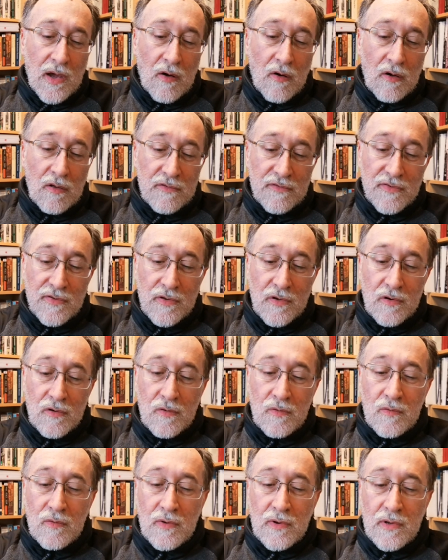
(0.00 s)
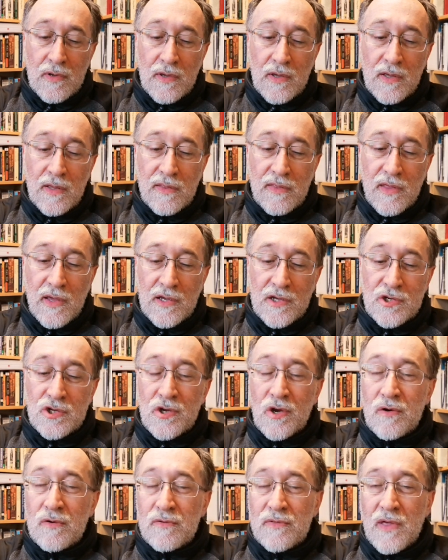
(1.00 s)
Also, they
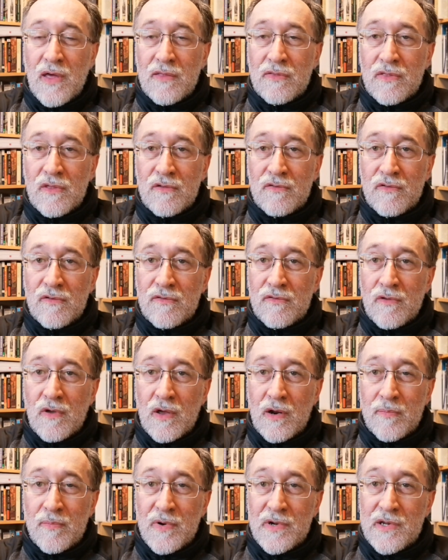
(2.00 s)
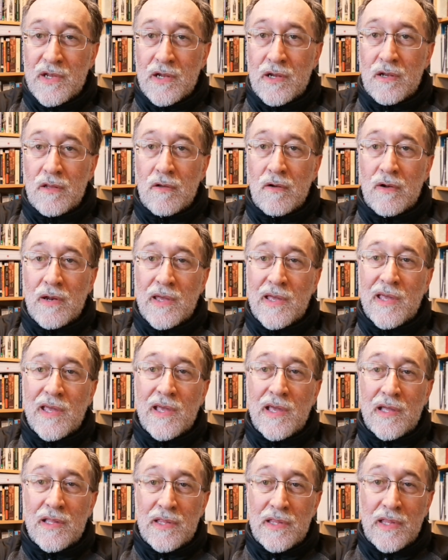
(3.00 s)
show that this is not a particularly
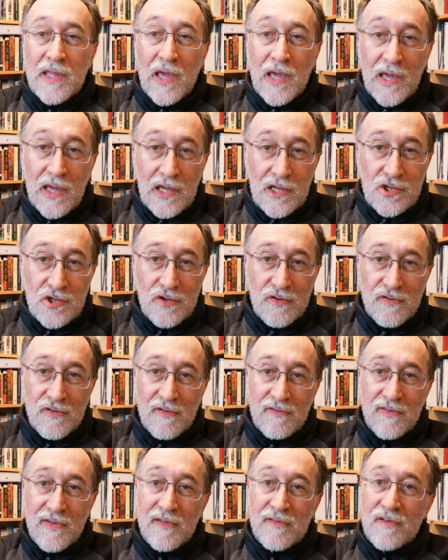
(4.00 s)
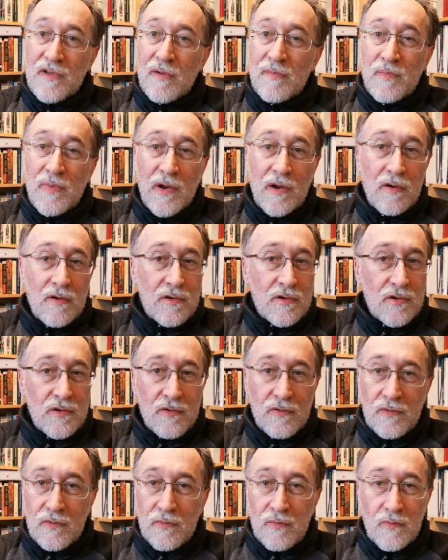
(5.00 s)
contagious disease compared
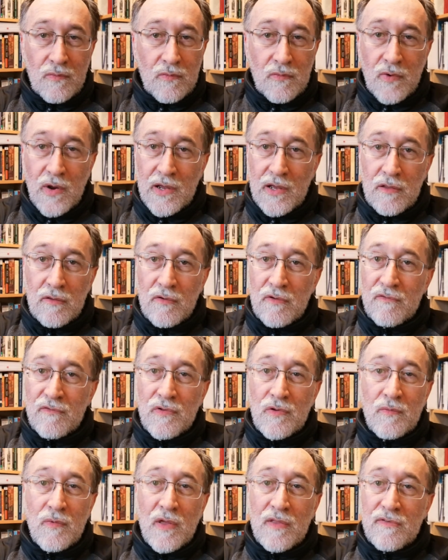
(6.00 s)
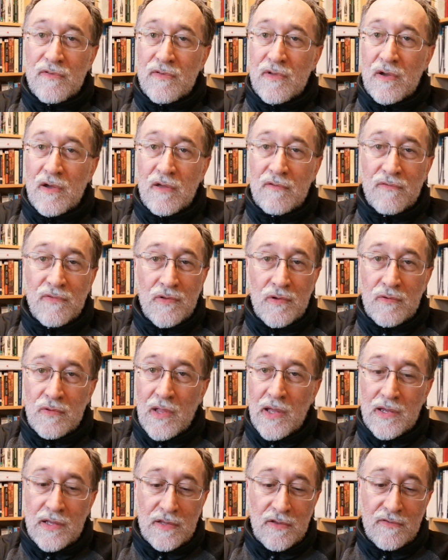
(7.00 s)
to regular influenza and
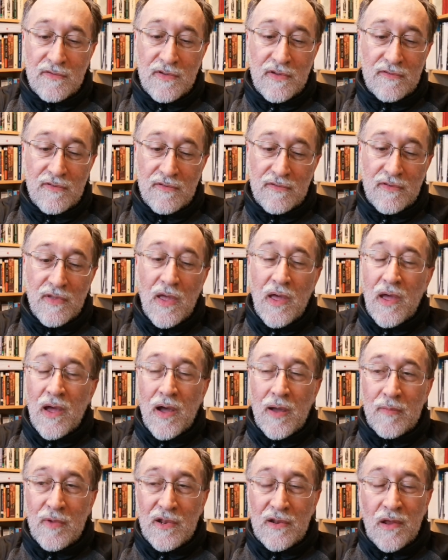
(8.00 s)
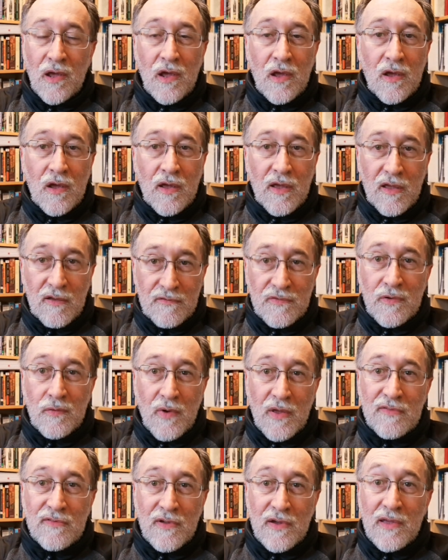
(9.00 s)
flu-like diseases. I mean,
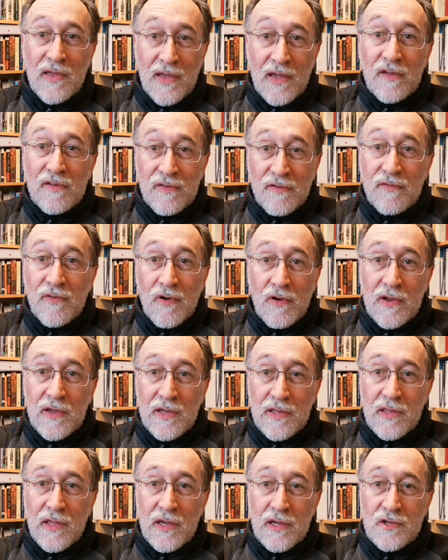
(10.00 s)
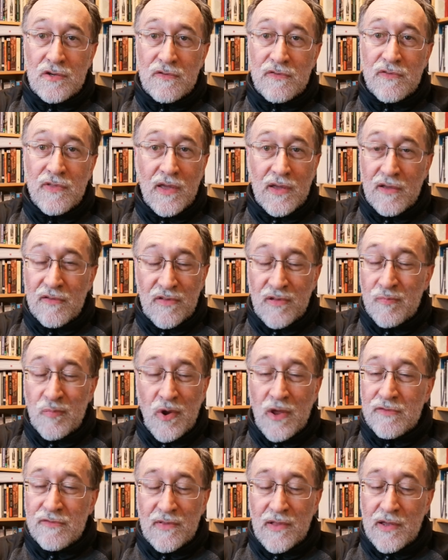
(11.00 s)
influenza is a very contagious thing. It
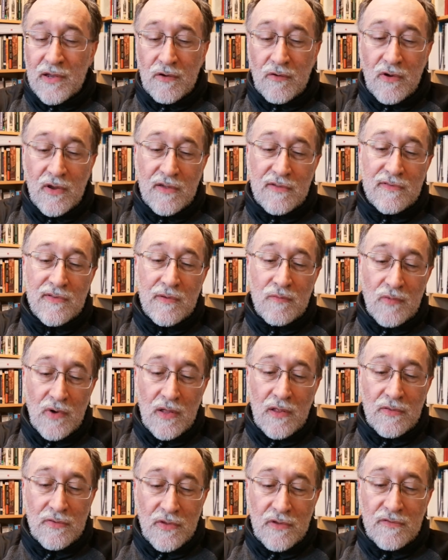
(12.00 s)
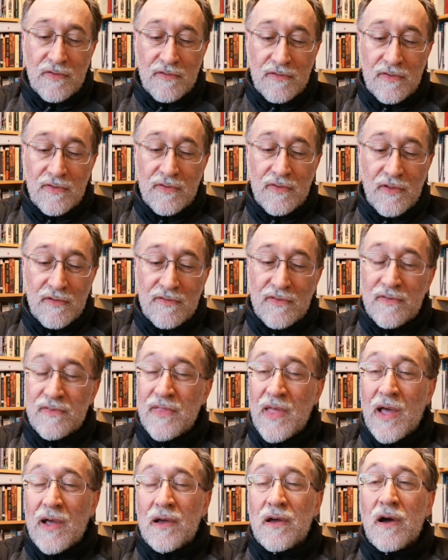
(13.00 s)
spreads like crazy. Well, this is
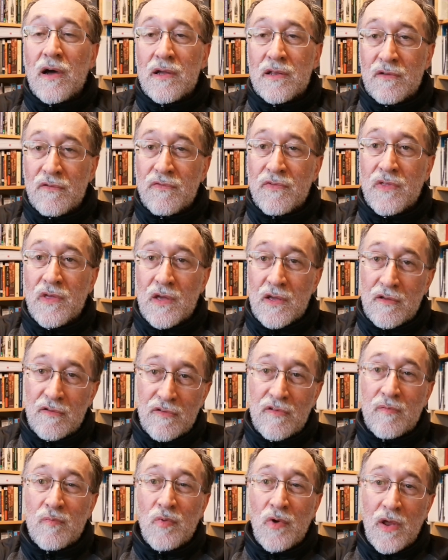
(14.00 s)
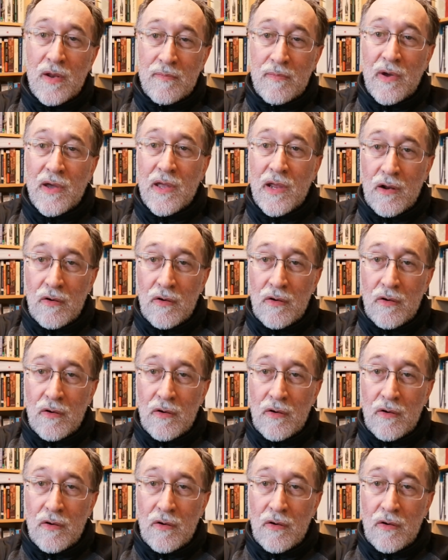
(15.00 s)
that kind of thing. It's spread by